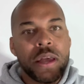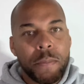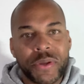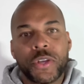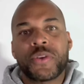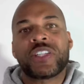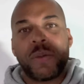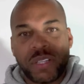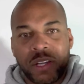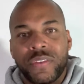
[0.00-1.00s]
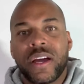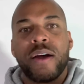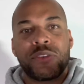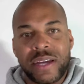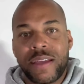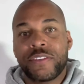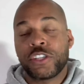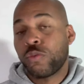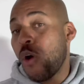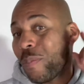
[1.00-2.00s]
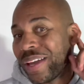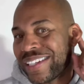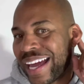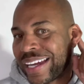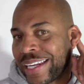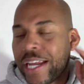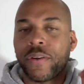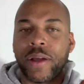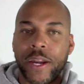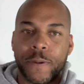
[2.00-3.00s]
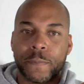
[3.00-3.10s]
But there was something on the other side of this wall because I could hear it.